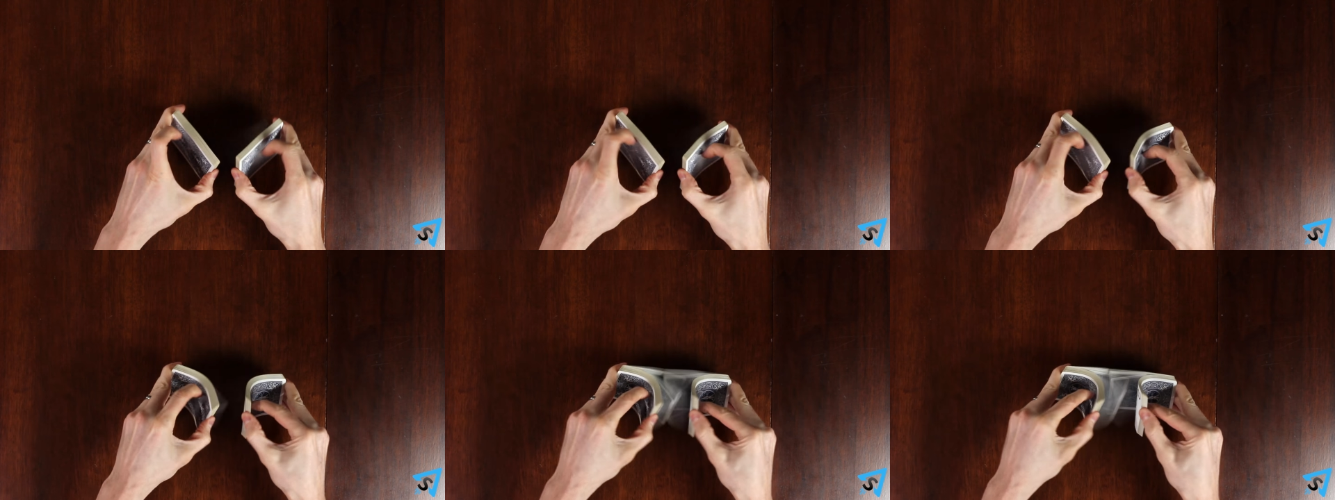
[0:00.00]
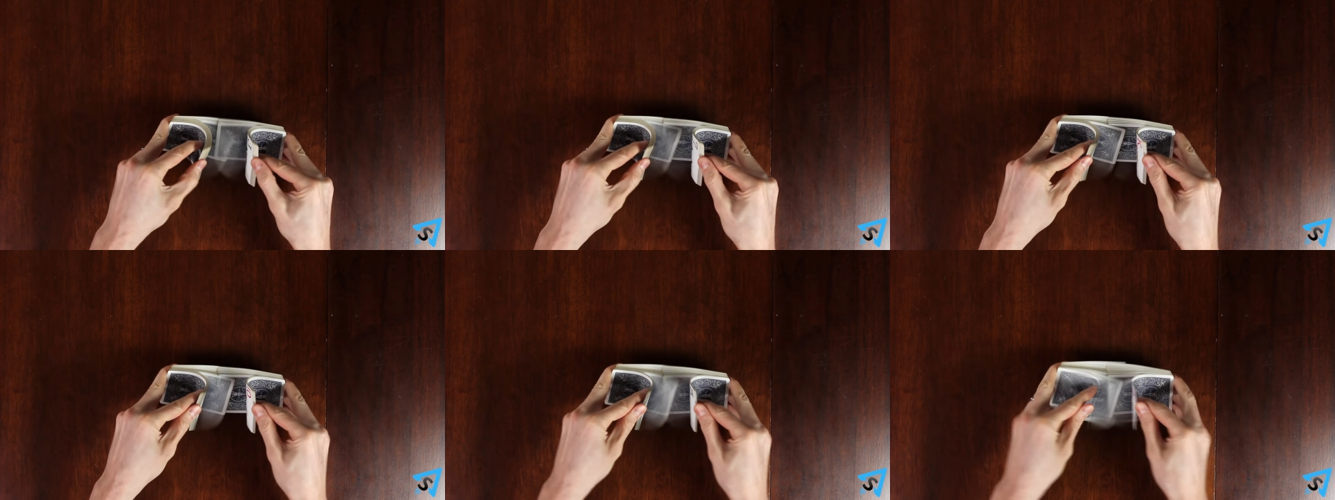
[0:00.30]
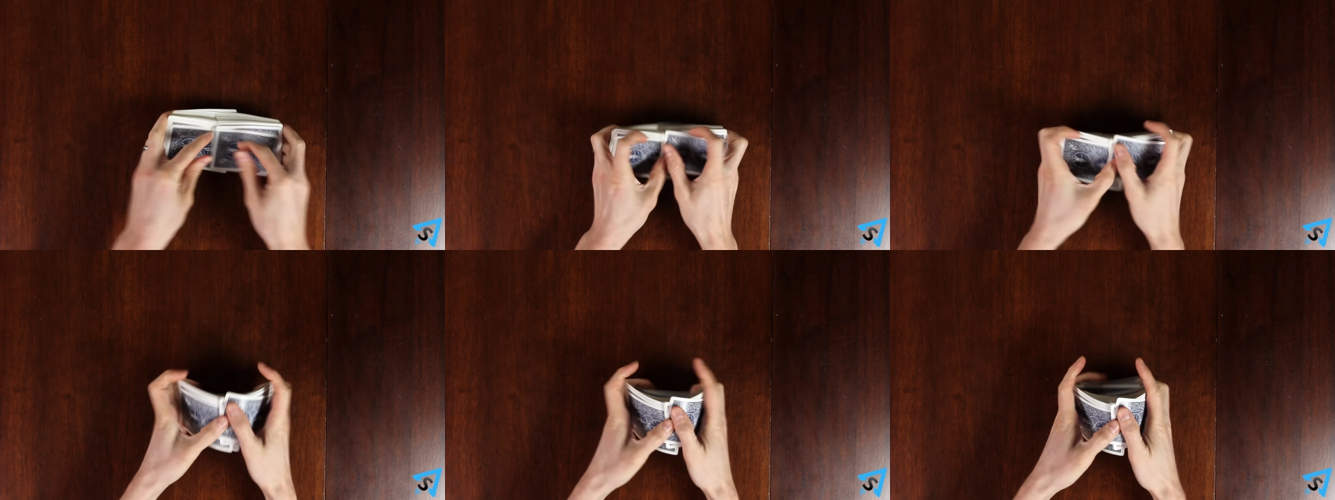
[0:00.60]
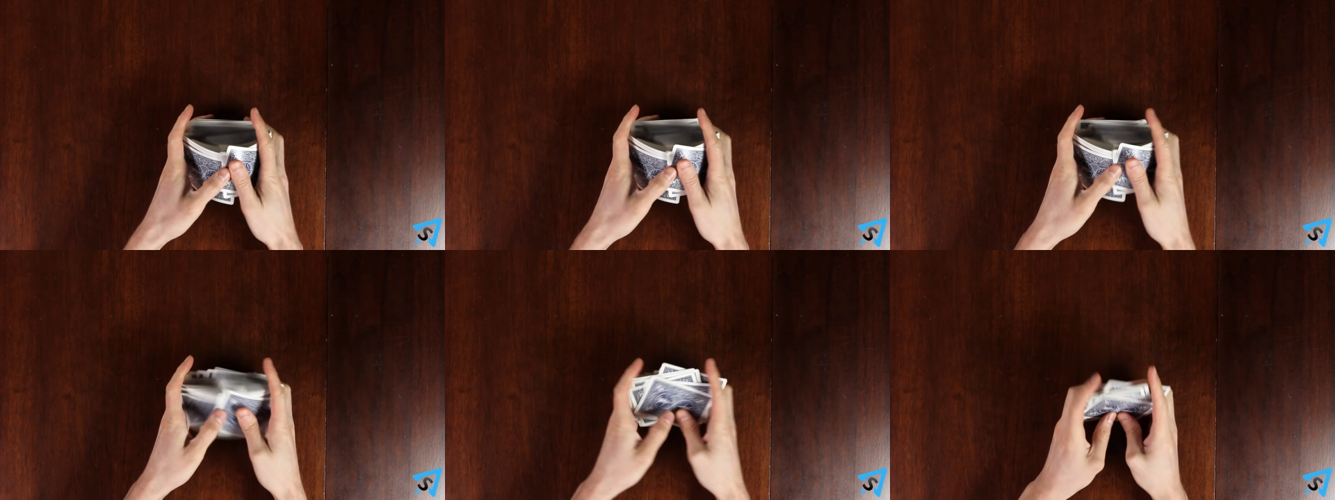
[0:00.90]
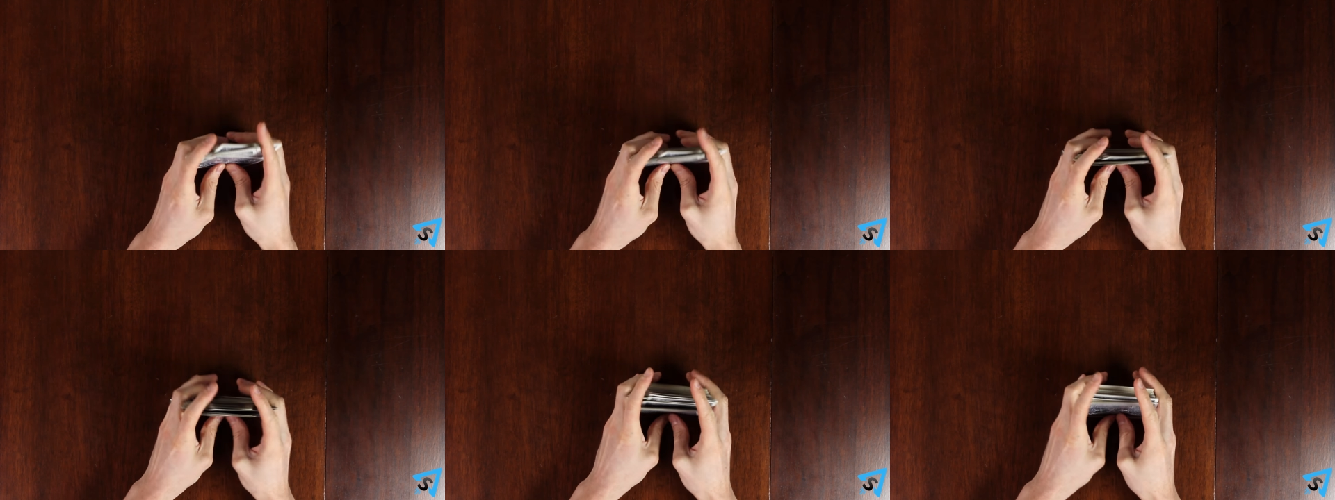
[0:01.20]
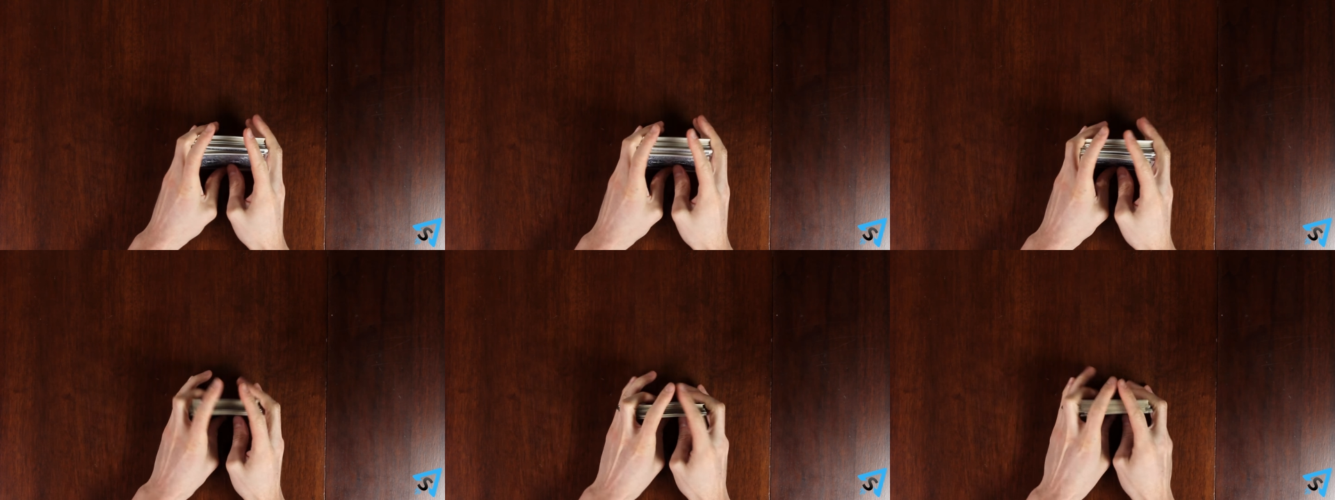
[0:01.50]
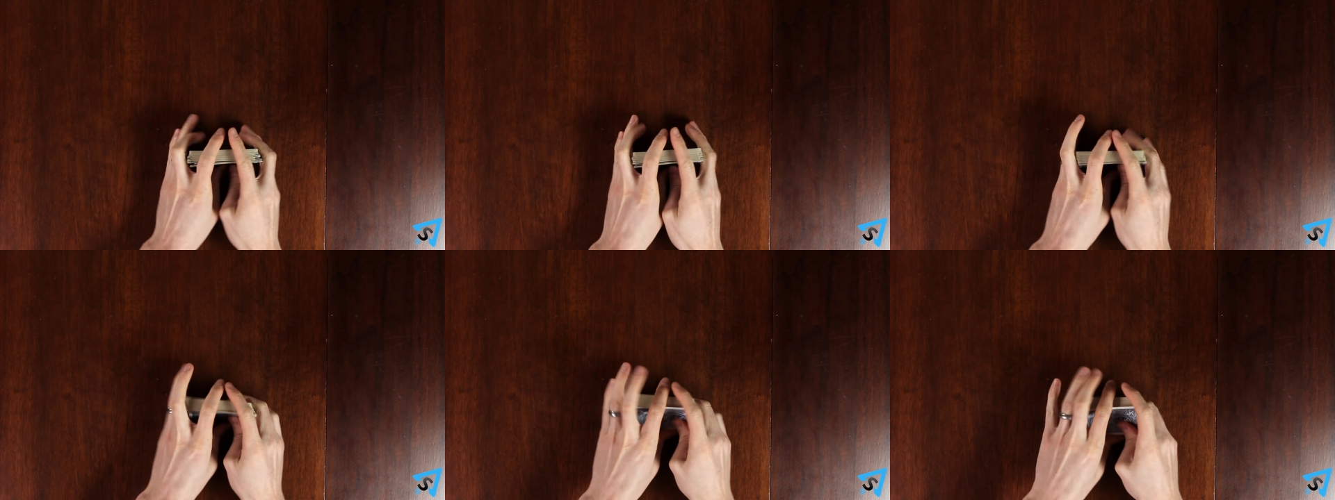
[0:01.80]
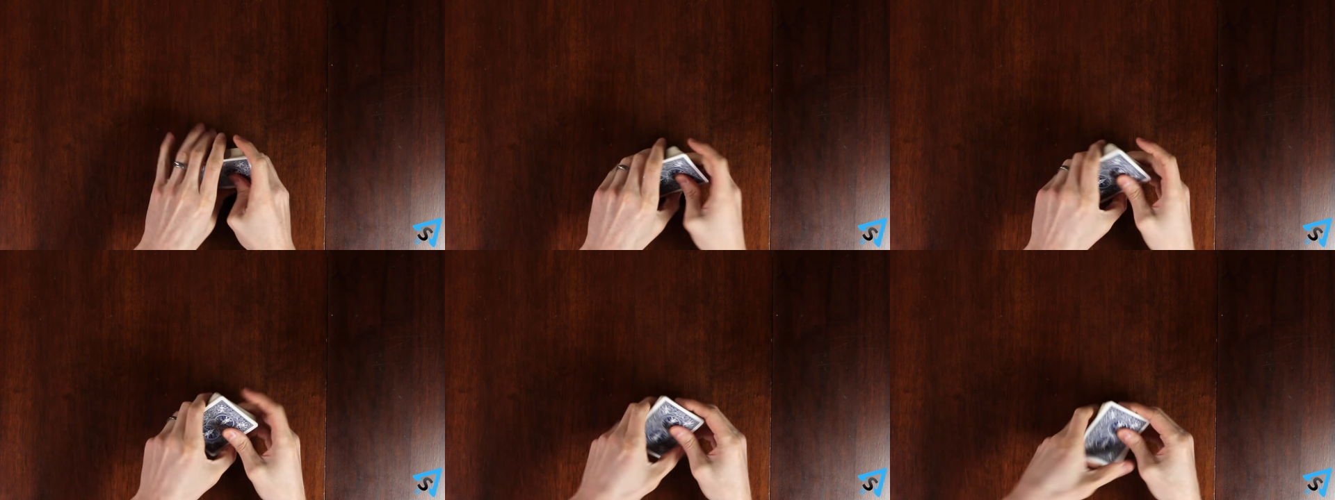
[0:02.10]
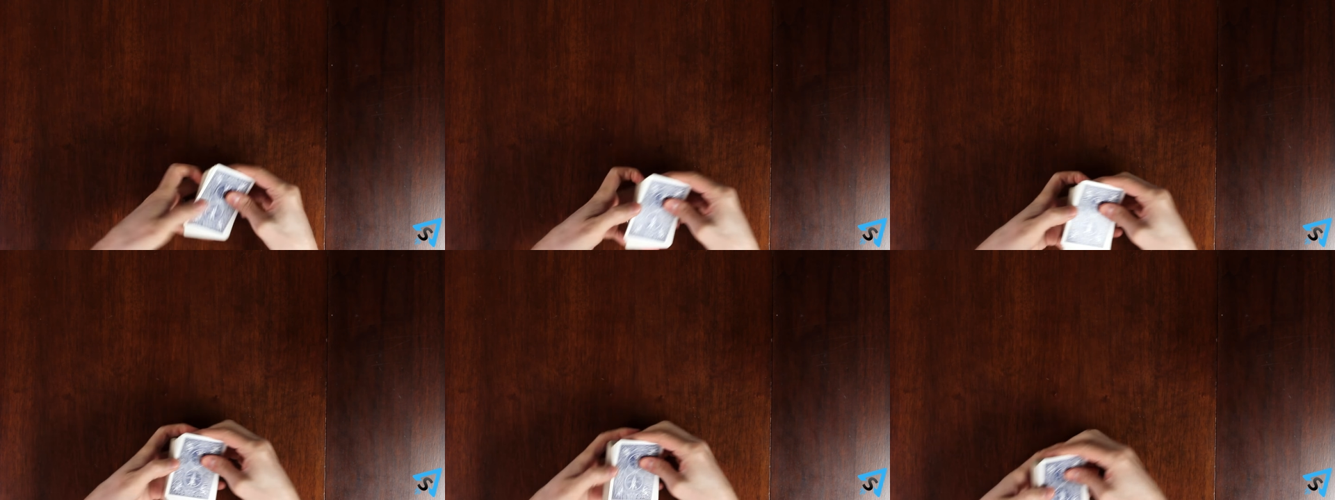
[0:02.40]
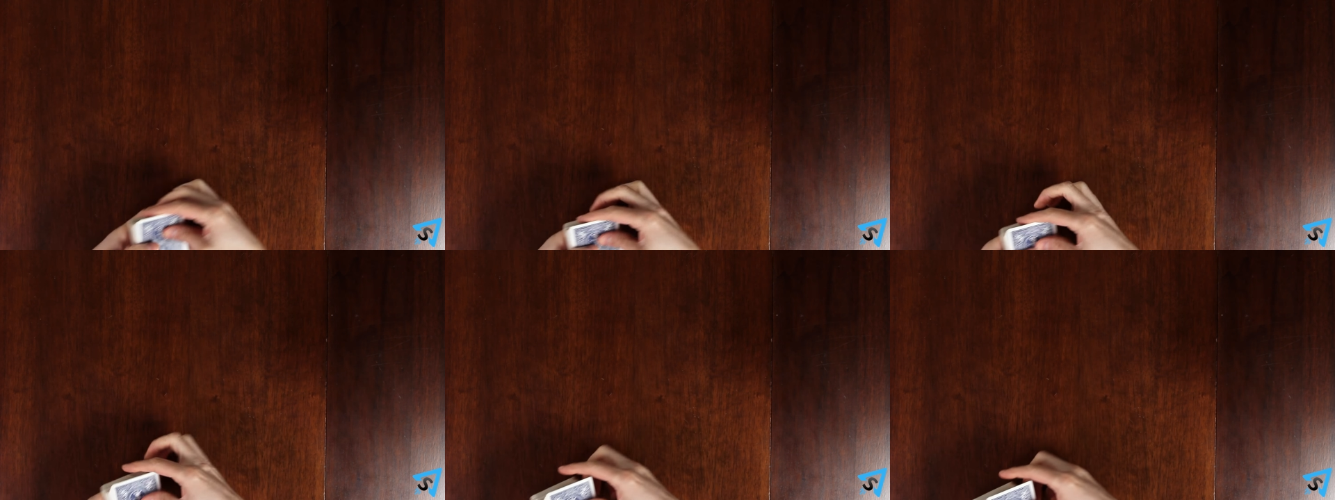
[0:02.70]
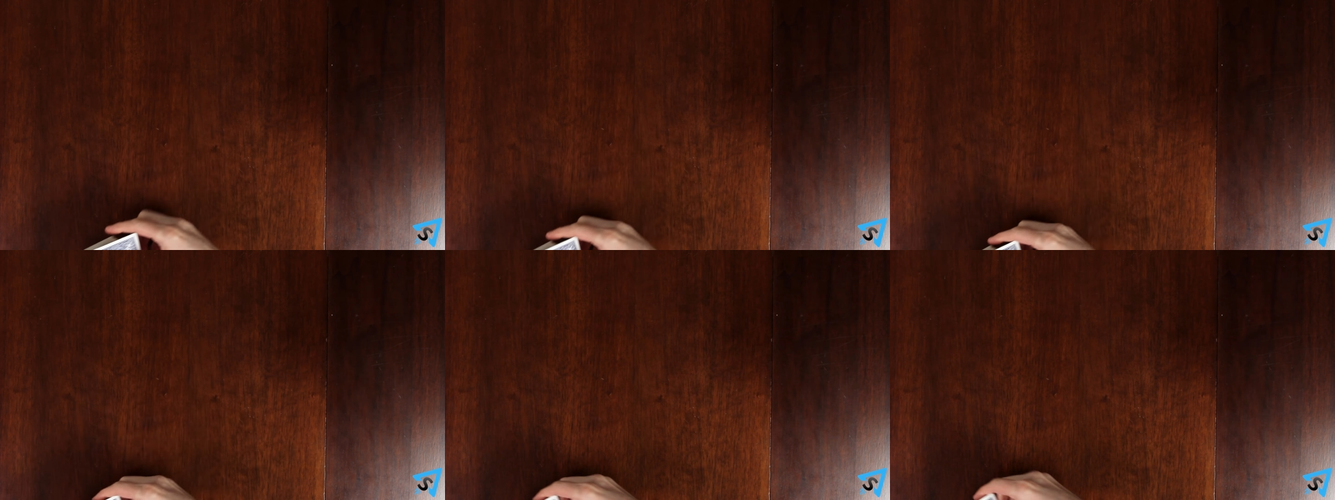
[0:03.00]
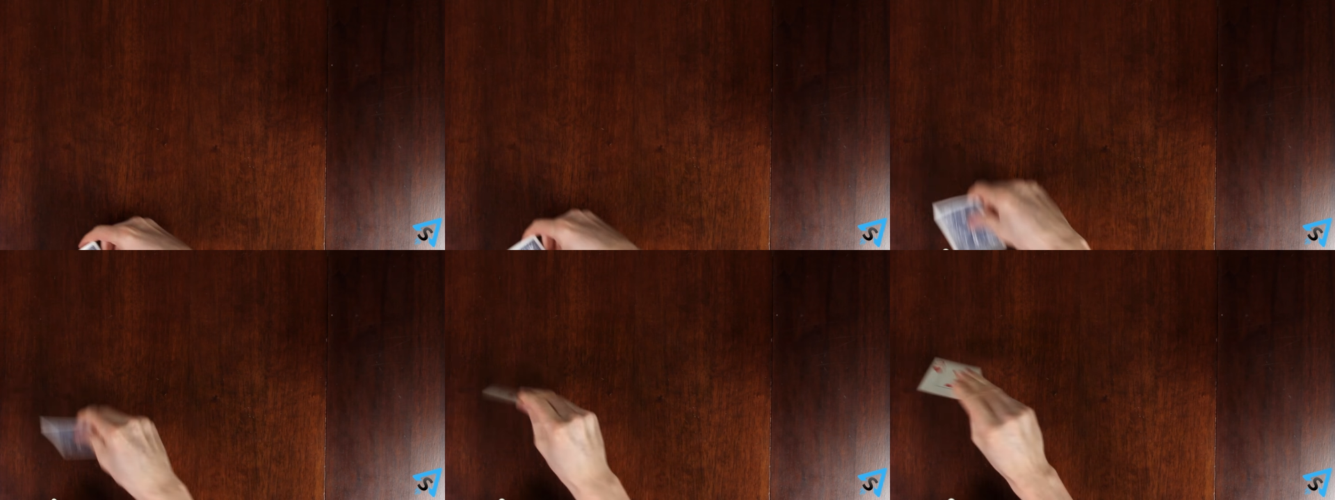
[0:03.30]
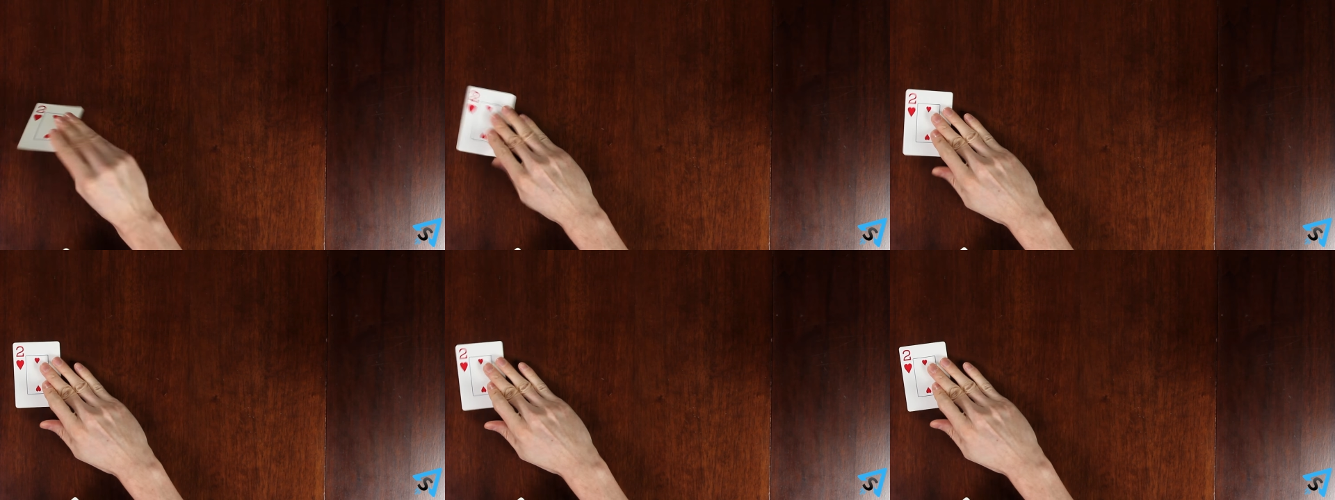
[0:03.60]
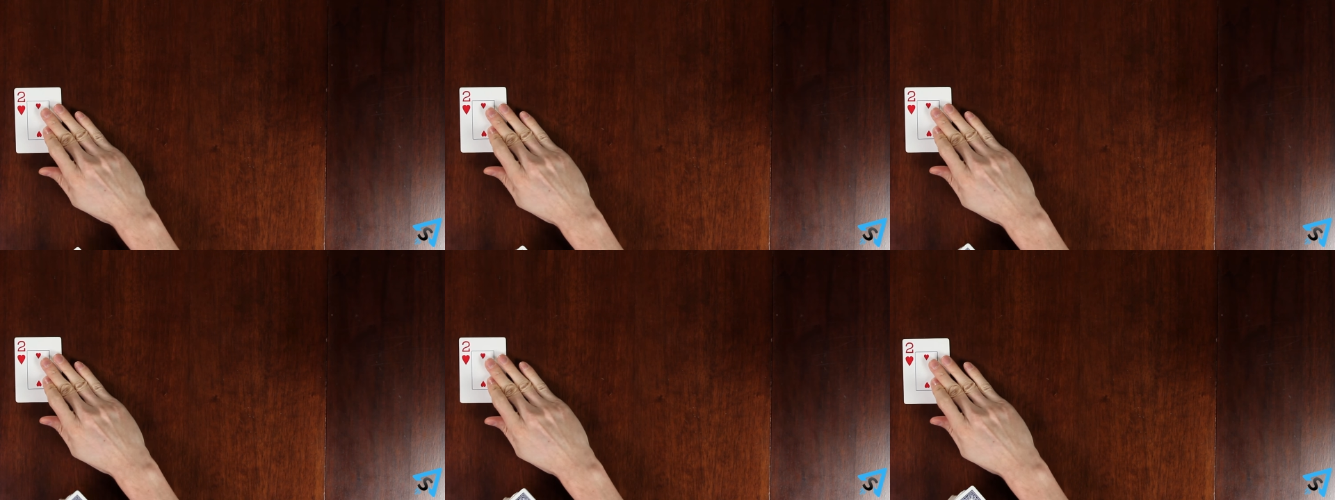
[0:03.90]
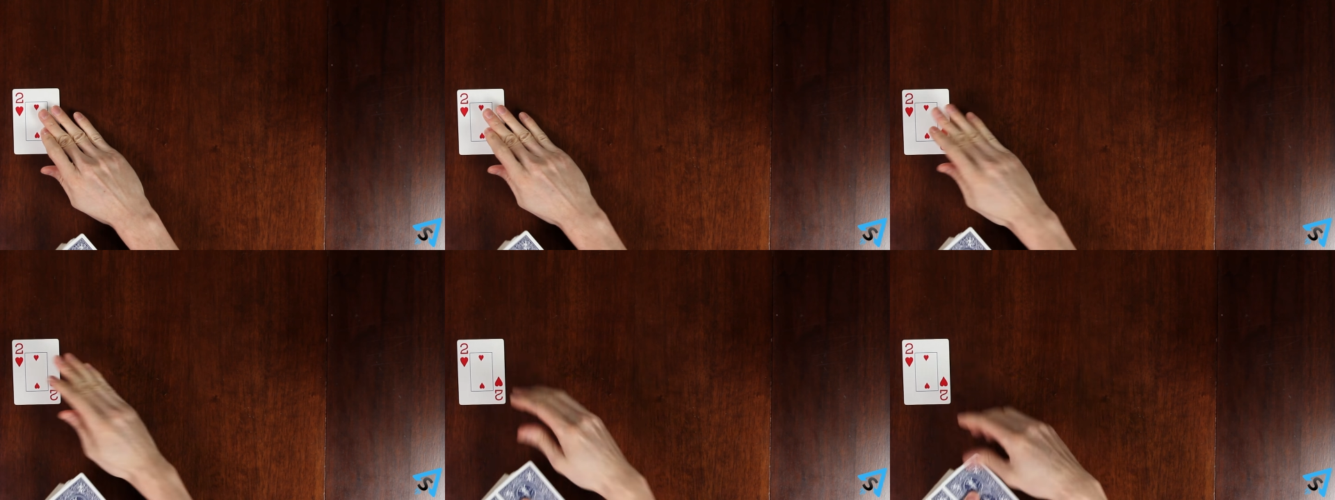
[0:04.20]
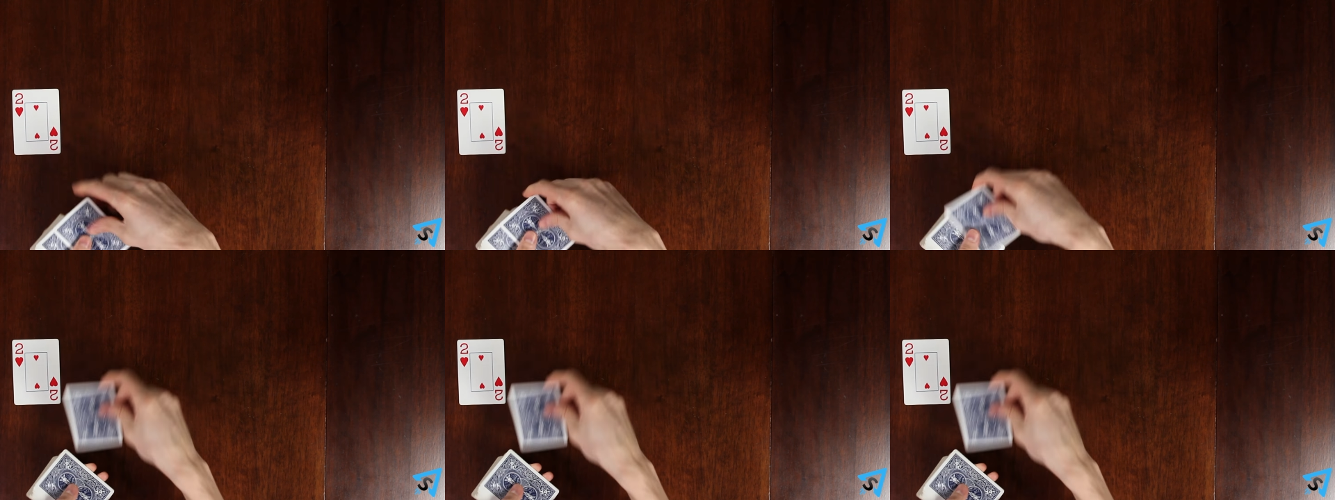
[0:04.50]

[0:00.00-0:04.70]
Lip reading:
[unreadable: no face in view]